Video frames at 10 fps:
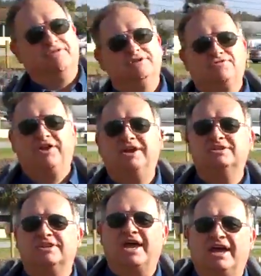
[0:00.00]
first
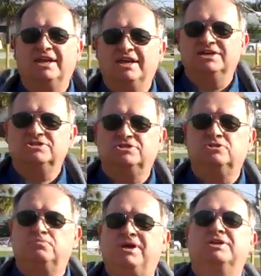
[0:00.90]
phase of that is to
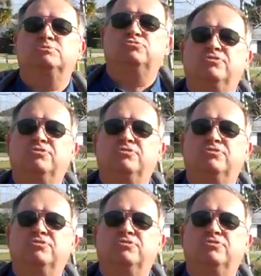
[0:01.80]
plant some